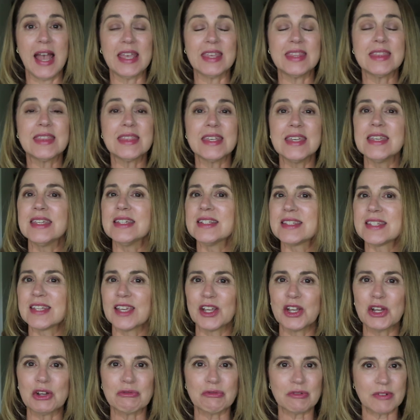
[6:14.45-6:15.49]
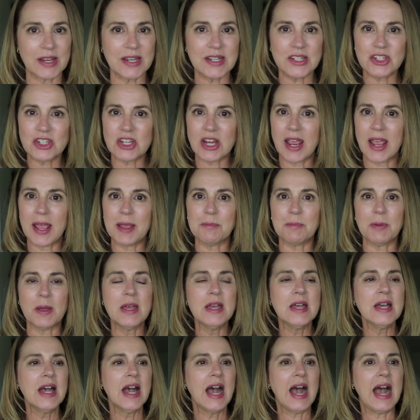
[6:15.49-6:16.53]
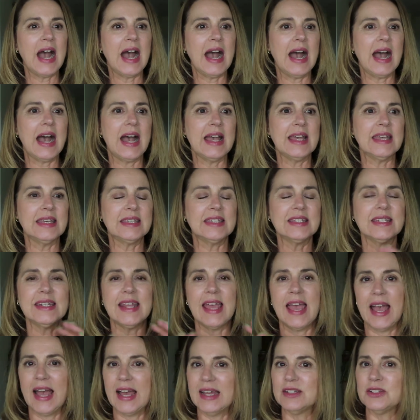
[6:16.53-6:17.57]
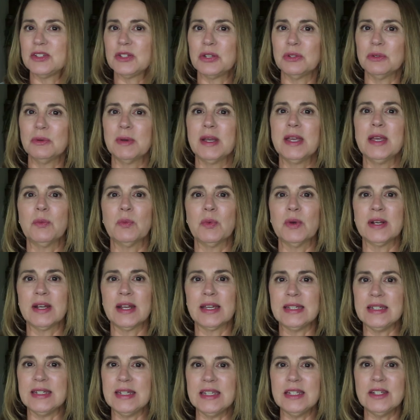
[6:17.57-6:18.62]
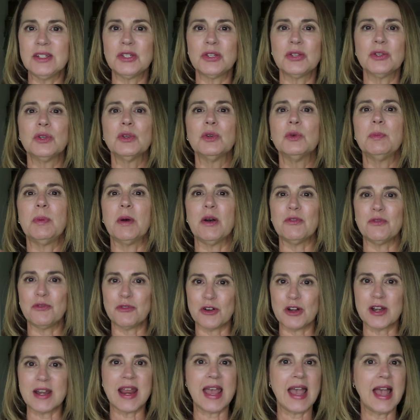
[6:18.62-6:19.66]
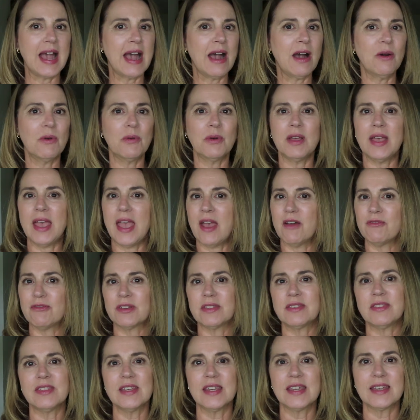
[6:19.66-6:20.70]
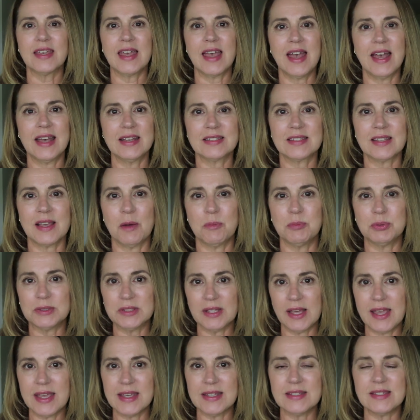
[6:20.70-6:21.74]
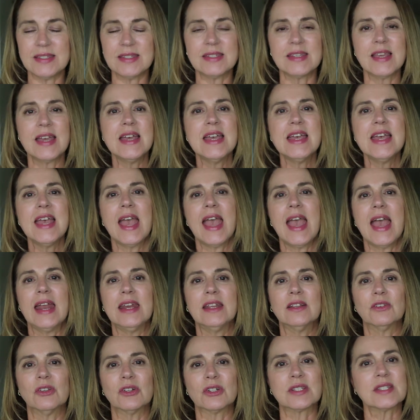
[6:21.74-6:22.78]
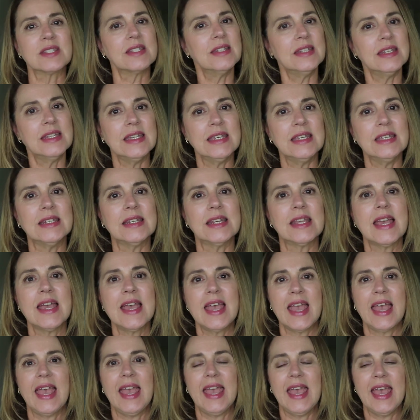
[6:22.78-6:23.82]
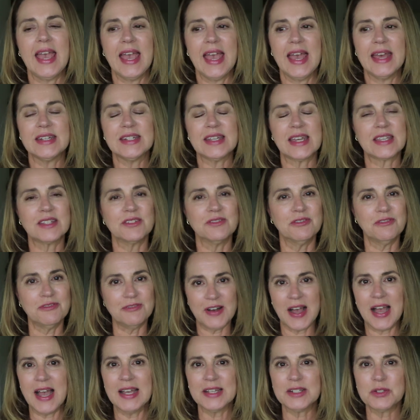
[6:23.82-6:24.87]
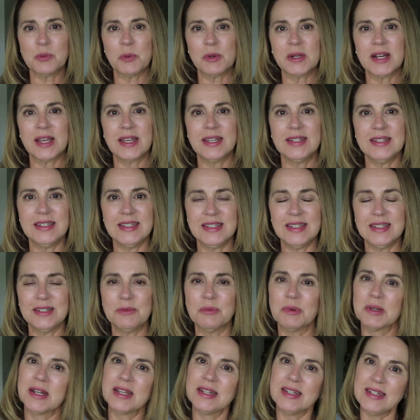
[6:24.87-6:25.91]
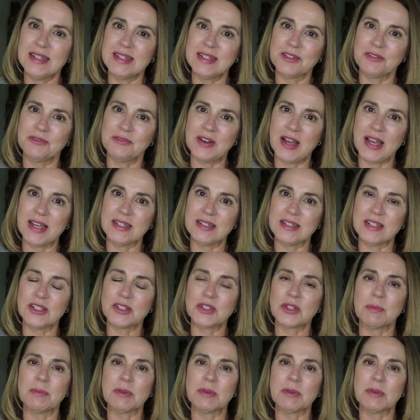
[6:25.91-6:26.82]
I think it's in great shape. I can add to it when I need to, but for now, everything has a place and it looks neat and I can find what I need when I need to find it.